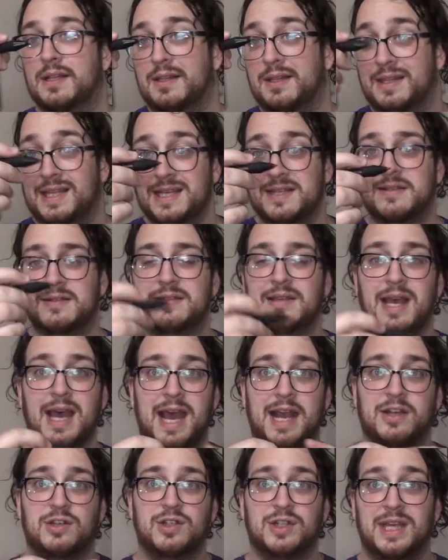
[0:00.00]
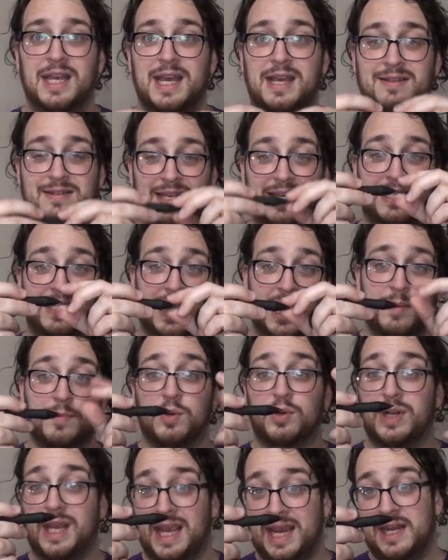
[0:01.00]
this actually has a
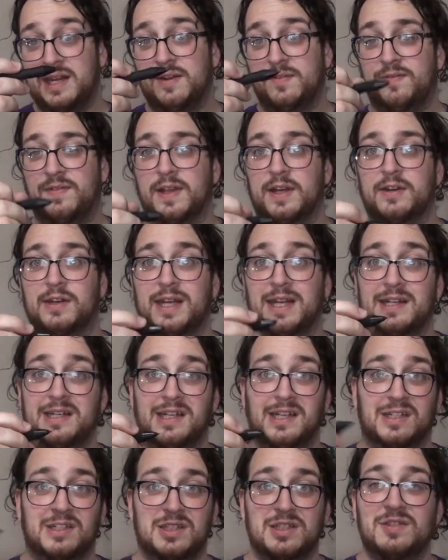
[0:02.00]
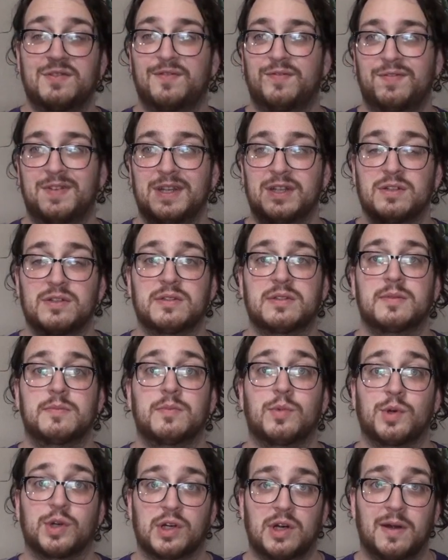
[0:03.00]
tapered and a flared end, and it just feels
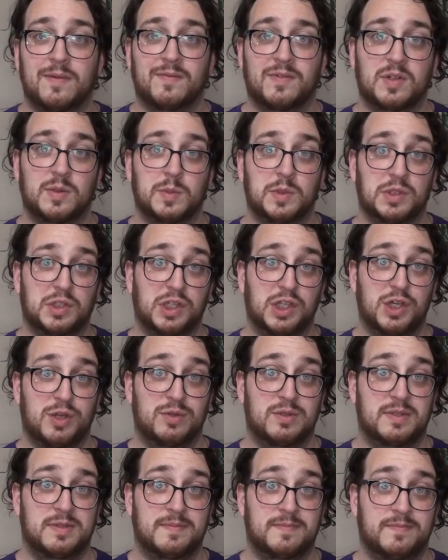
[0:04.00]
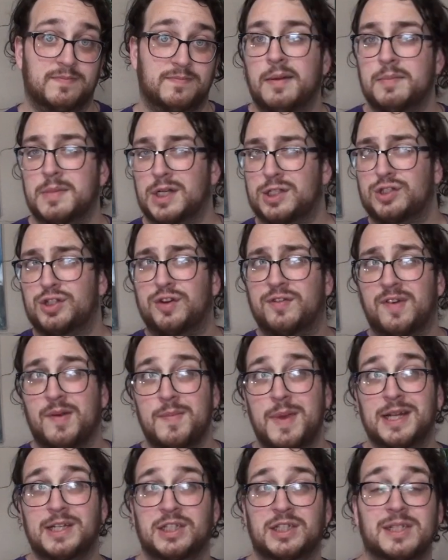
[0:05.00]
more comfortable to use. Not sure if I
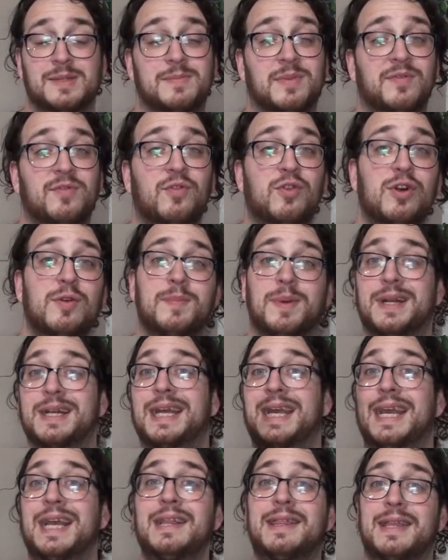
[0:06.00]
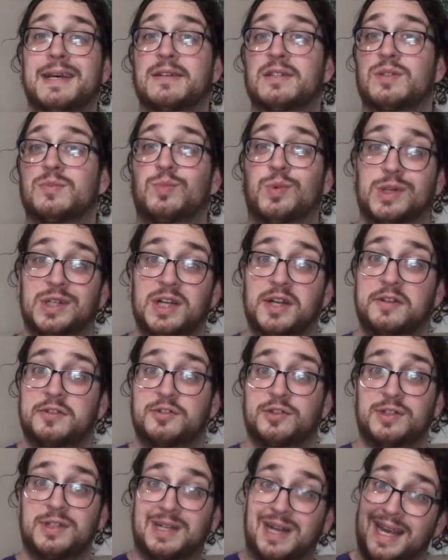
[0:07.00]
mentioned it before, but
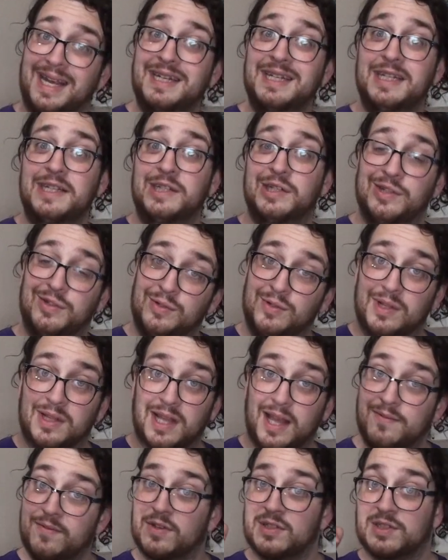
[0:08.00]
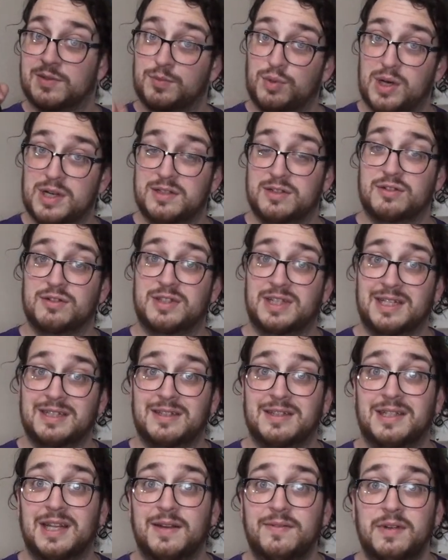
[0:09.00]
8,192 levels of pressure
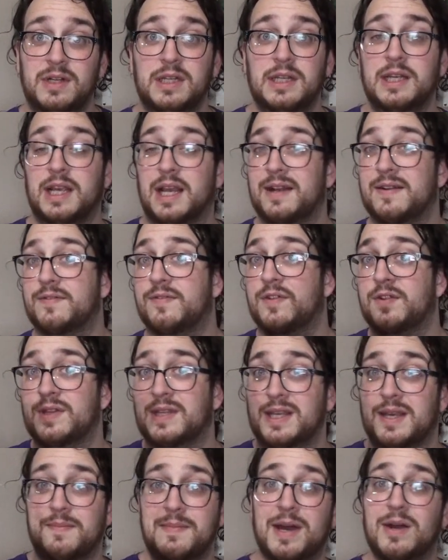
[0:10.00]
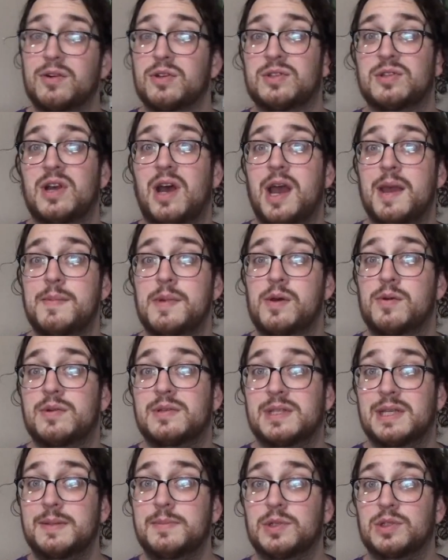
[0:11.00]
sensitivity. And for the amount of time I
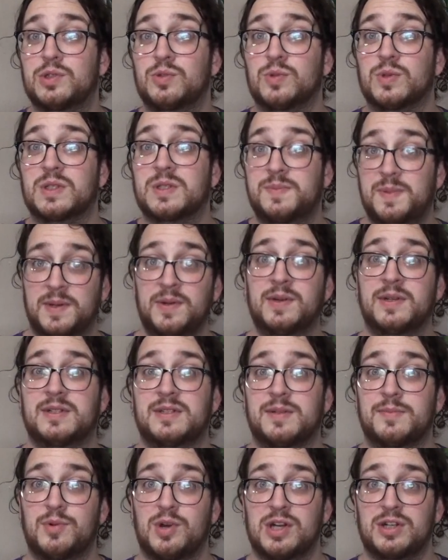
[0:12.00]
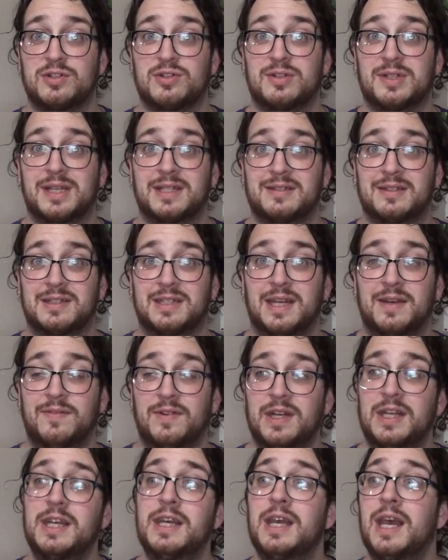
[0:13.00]
was able to experience the pressure
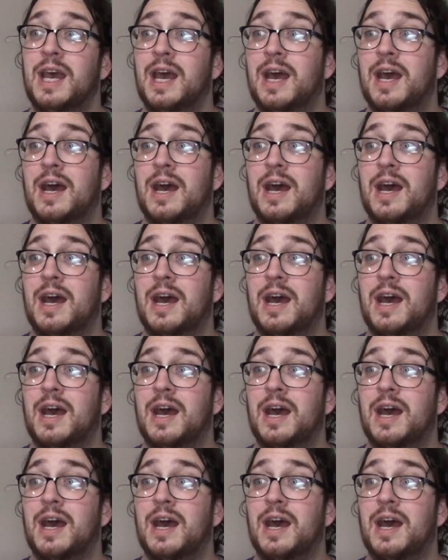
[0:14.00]
sensitivity,